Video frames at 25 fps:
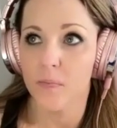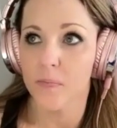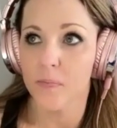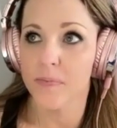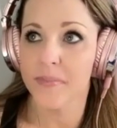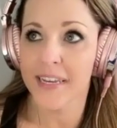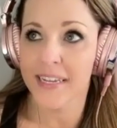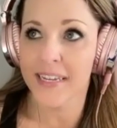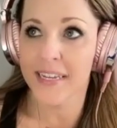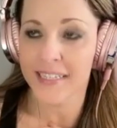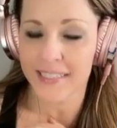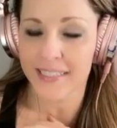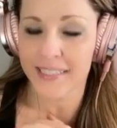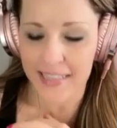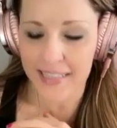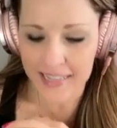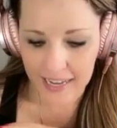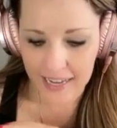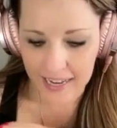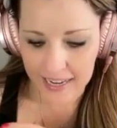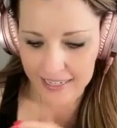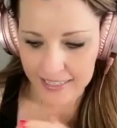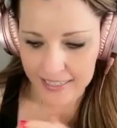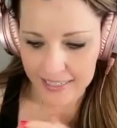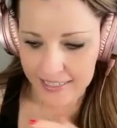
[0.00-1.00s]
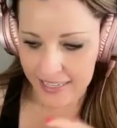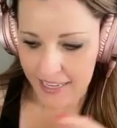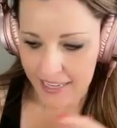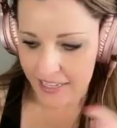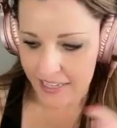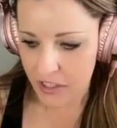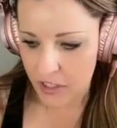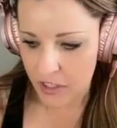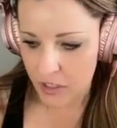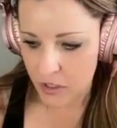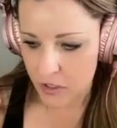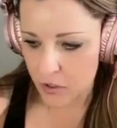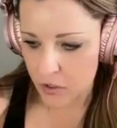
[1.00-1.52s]
they they kind of
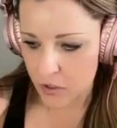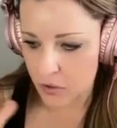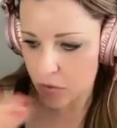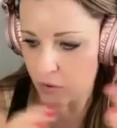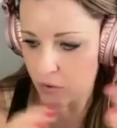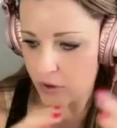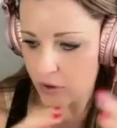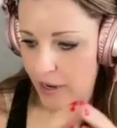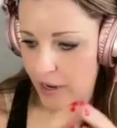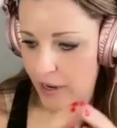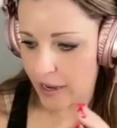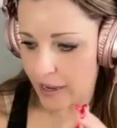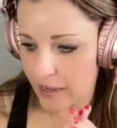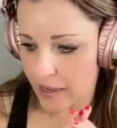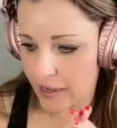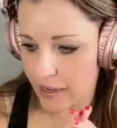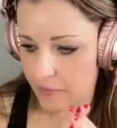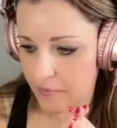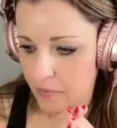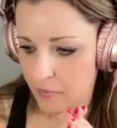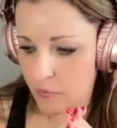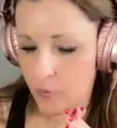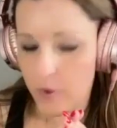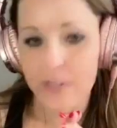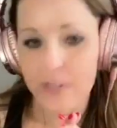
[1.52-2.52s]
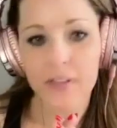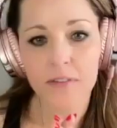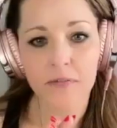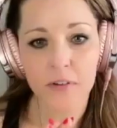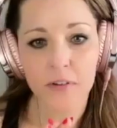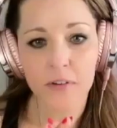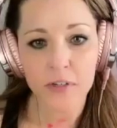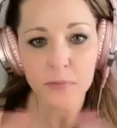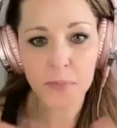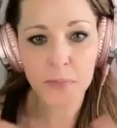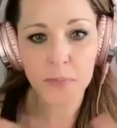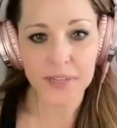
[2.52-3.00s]
take you. Um, well, the first mm-hmm.